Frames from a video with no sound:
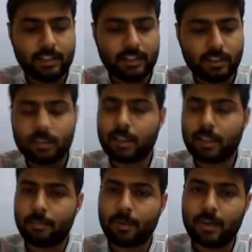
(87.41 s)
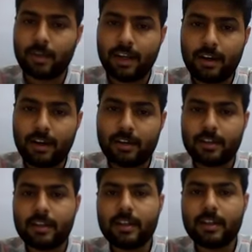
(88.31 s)
this computer,
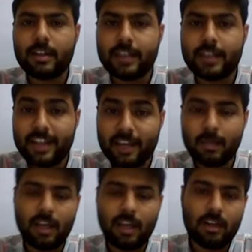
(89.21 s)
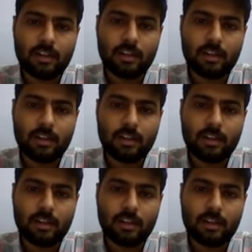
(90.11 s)
table,